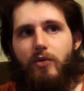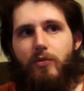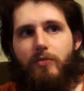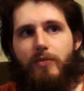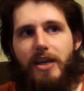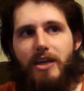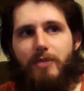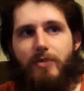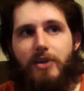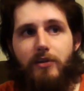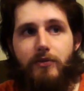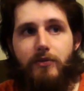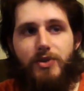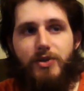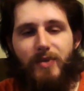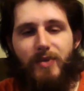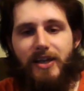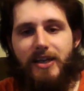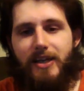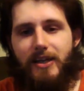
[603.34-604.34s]
make me lose
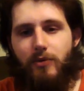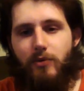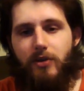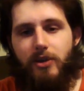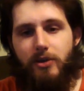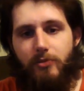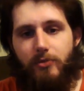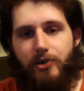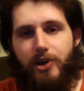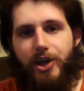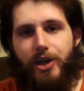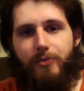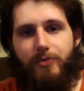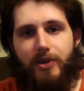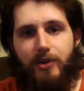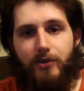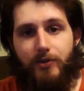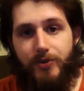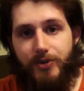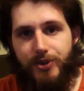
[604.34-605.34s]
my equilibrium
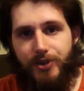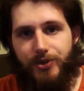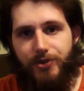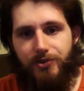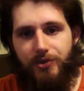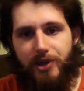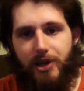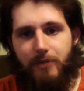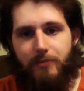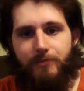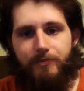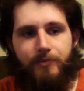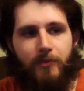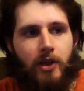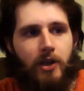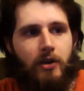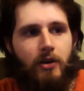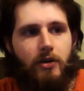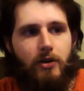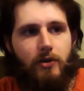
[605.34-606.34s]
and lose the dream,
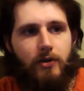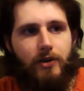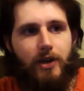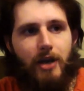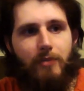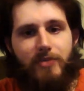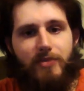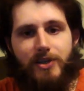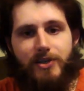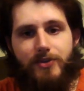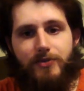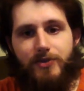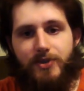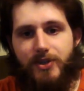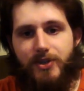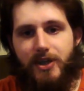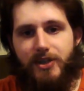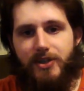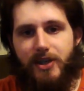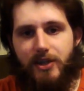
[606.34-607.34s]
or not be as
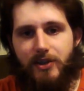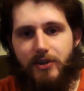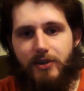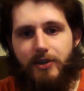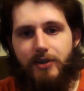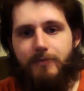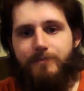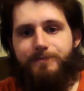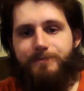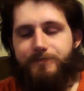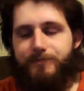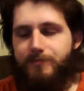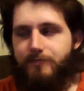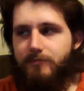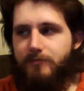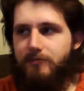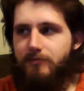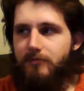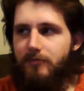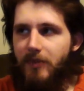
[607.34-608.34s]
lucid as I could.
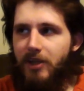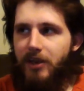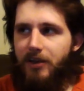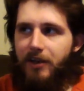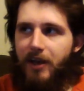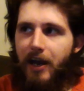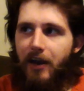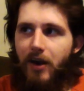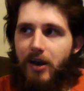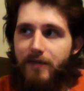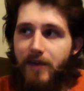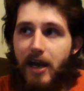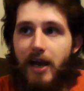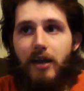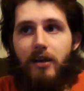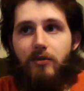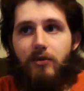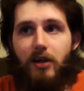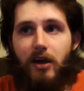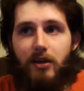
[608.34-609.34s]
Now, I've had
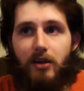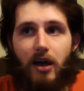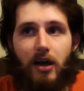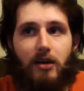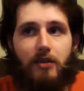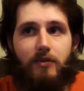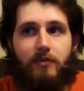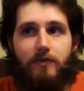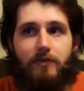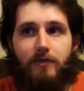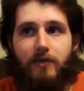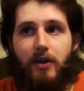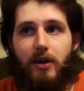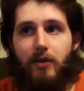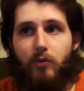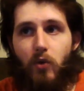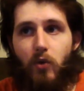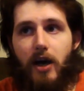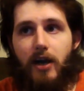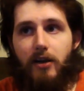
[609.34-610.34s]
a lot of
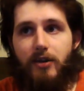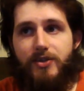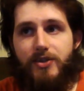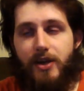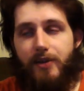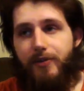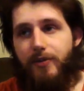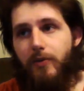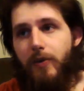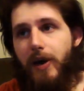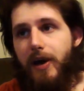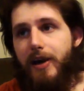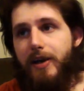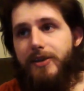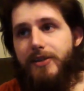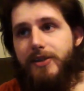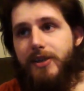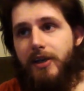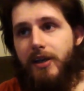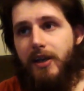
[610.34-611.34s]
wilds
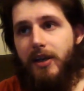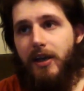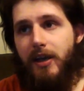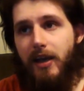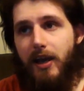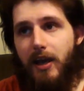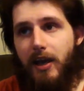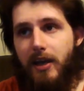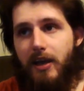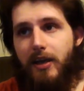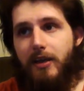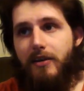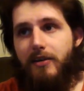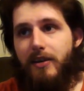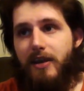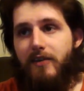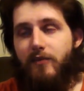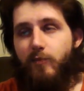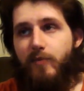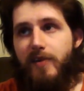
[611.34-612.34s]
otherwise, and
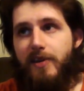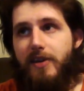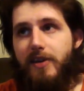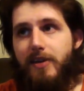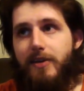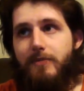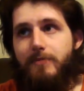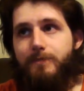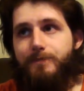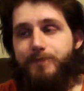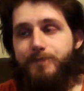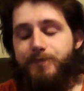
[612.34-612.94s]
it's been